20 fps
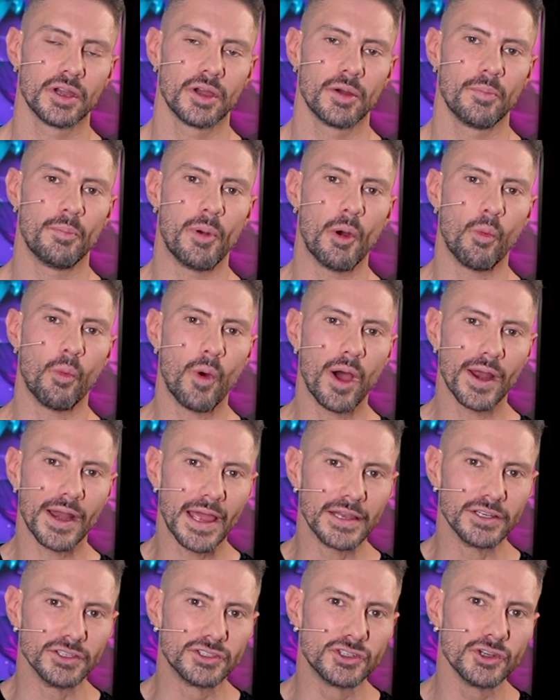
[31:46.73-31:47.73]
But what
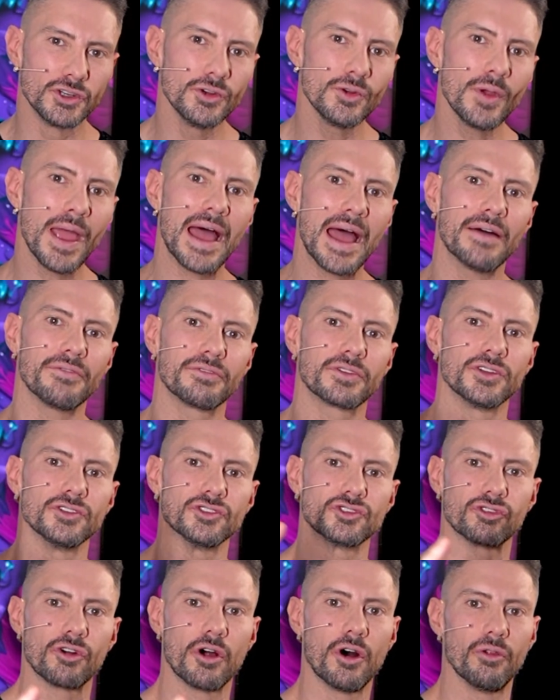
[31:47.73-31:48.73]
I do have
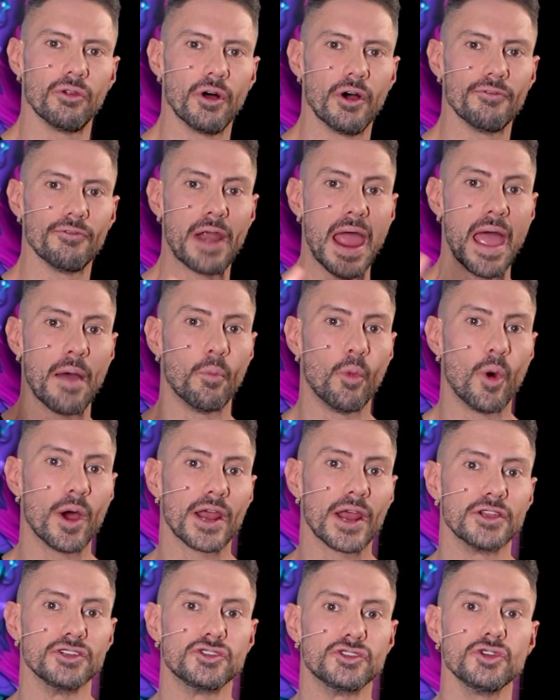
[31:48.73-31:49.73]
control over, and what
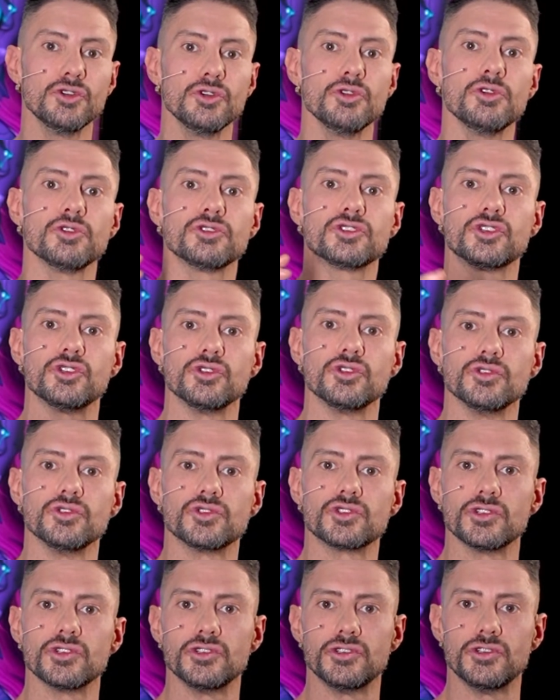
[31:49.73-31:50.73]
I do choose
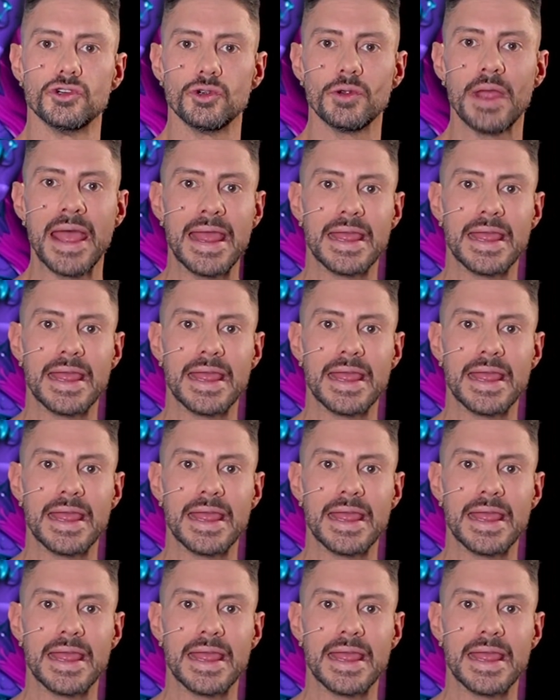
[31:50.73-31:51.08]
to do,